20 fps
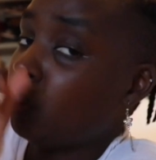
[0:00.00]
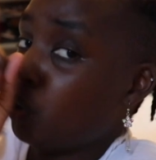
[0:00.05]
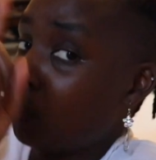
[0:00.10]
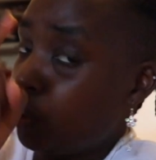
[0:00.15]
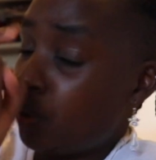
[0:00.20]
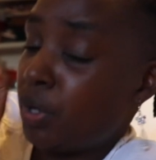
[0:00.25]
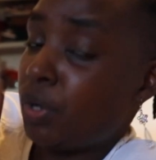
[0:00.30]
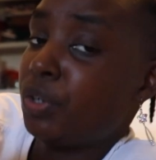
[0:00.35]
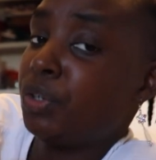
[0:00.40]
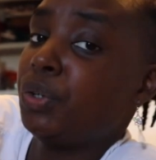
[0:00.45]

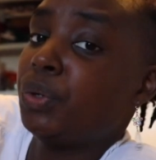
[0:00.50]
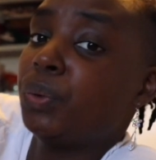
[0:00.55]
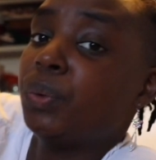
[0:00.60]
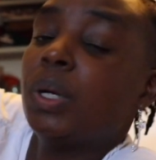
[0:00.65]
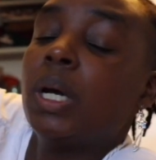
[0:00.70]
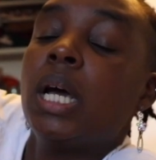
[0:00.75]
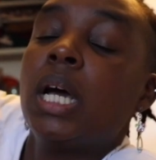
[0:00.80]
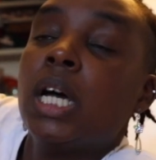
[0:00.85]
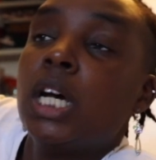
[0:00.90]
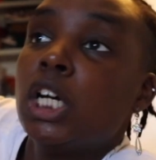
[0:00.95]
good on you.
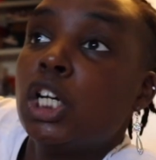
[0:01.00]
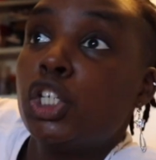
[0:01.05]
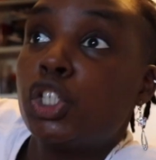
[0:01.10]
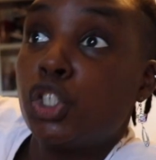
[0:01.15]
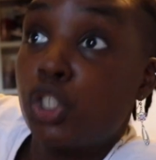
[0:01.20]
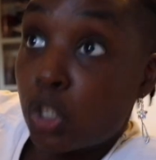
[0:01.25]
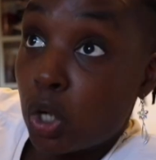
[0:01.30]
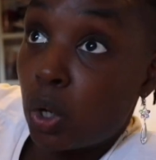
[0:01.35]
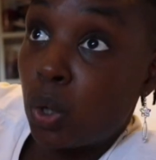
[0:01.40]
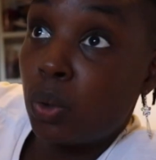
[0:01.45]

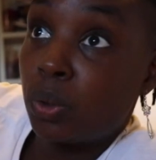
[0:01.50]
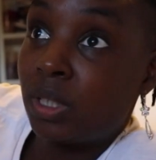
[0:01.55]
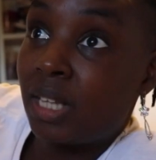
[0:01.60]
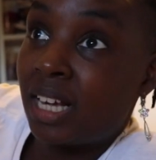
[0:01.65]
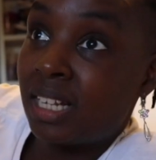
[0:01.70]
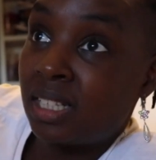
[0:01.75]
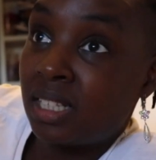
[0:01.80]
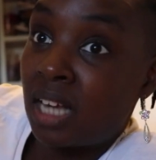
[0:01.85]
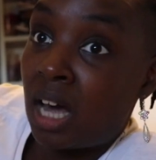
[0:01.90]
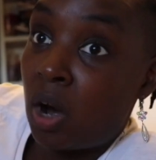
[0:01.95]
So
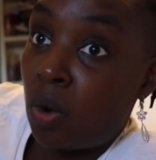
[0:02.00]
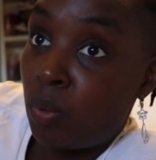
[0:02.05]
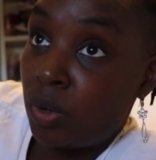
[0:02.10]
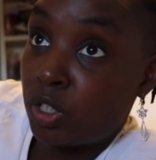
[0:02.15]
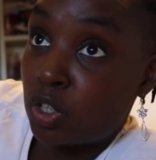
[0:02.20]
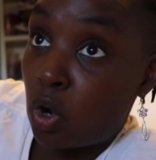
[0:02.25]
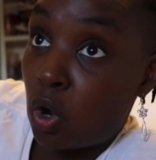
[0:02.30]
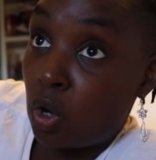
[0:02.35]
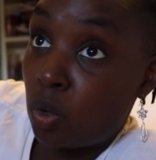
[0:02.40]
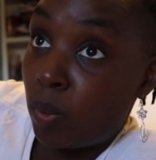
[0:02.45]
that's how
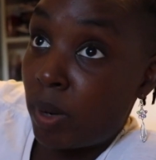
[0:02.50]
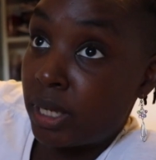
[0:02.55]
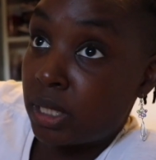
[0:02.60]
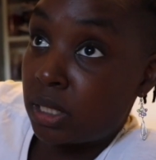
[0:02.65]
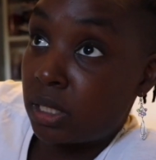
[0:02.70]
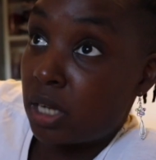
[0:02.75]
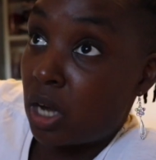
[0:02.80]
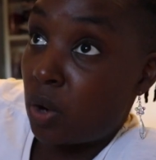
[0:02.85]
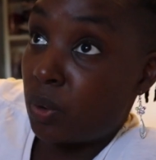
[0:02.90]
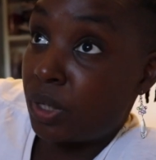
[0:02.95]
it all
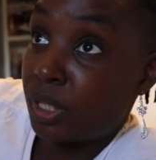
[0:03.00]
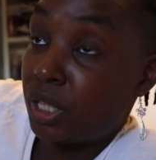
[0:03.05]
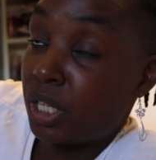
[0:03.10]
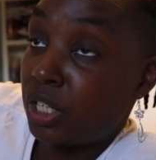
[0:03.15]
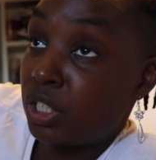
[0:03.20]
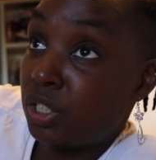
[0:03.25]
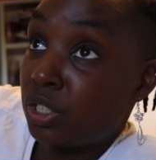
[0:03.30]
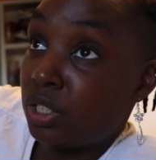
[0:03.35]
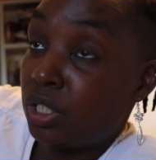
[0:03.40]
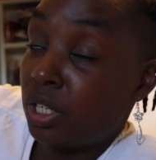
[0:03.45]
went down. And
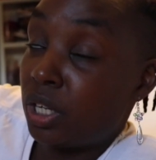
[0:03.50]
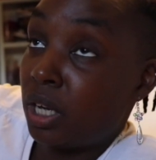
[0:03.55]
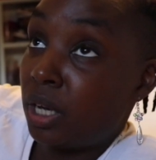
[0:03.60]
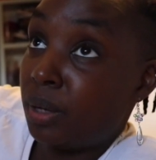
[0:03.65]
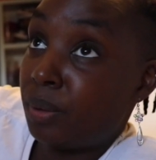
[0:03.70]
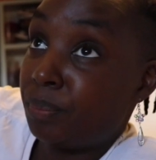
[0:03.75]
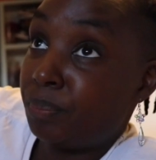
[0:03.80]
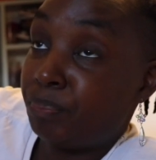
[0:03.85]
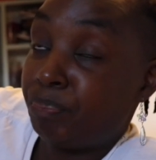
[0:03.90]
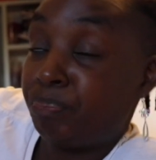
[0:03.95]

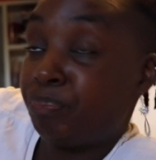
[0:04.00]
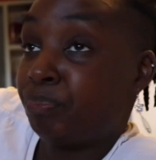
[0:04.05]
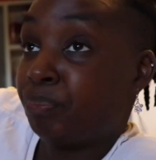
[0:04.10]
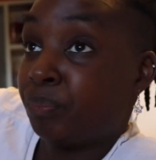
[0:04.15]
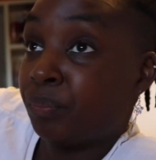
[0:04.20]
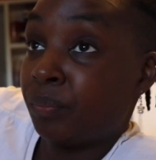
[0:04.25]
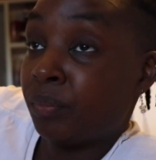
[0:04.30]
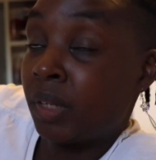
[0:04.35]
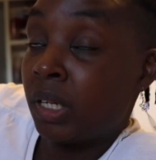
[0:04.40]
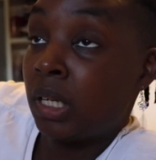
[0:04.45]
then
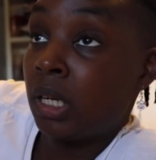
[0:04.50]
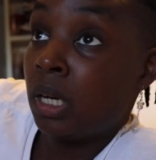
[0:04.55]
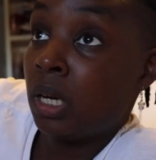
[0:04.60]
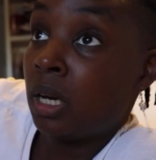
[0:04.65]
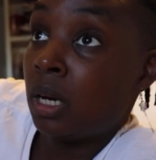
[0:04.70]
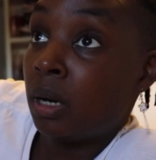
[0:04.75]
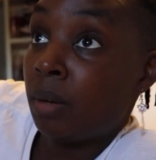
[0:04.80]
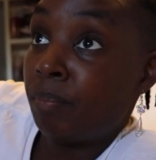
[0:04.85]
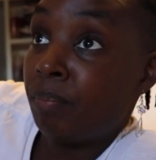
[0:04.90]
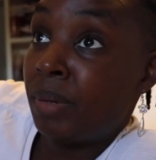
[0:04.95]

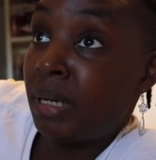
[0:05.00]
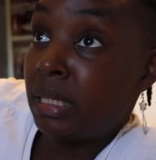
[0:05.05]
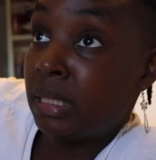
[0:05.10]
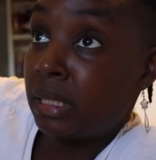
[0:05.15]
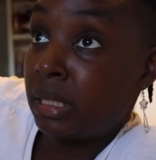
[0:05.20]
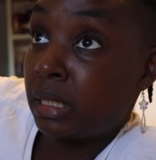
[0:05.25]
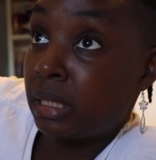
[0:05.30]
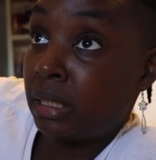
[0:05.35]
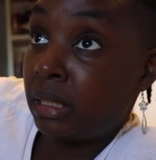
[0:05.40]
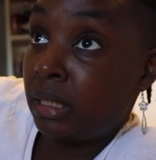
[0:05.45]

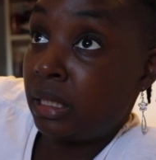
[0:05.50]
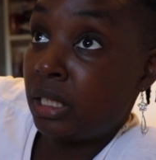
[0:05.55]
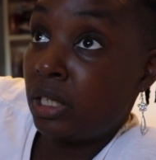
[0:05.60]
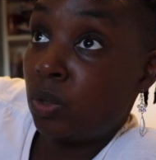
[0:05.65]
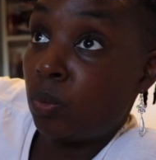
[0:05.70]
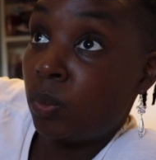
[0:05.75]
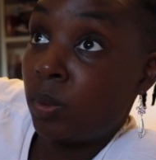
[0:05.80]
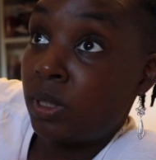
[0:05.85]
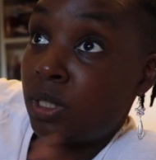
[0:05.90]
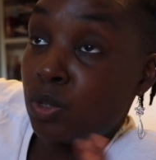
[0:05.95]
basically
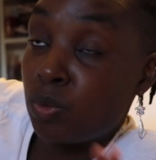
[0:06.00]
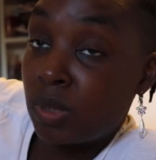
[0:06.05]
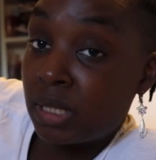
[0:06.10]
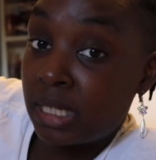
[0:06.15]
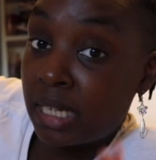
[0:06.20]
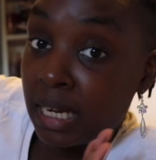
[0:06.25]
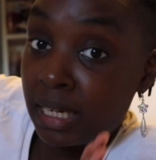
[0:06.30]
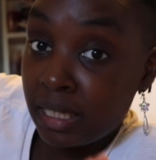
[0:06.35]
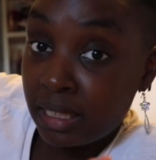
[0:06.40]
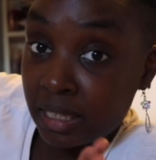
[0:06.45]
what he was
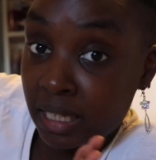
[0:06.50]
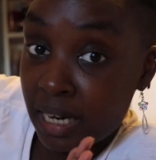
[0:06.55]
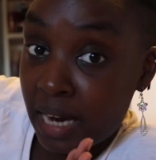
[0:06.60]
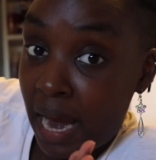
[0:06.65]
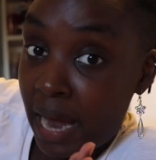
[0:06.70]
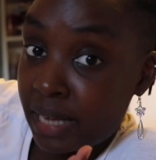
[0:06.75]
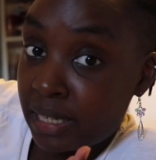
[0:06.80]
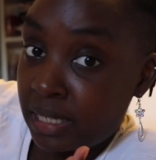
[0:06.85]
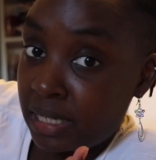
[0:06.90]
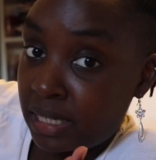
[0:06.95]
telling the
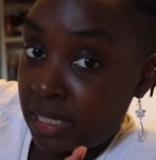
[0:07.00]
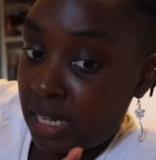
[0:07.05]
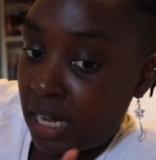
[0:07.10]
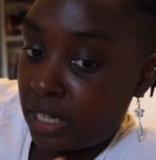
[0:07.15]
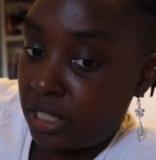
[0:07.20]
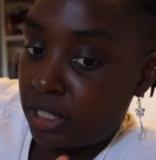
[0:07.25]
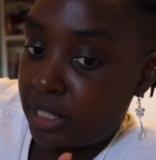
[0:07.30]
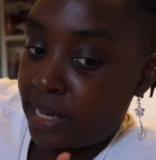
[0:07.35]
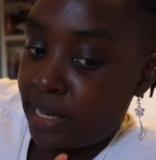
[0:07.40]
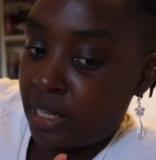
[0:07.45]
guys is
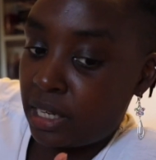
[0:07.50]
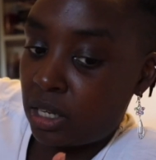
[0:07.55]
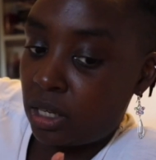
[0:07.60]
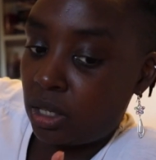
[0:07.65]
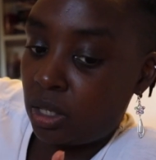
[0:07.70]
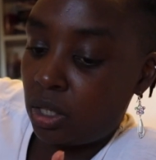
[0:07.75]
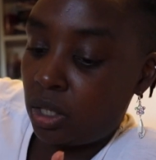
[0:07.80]
that like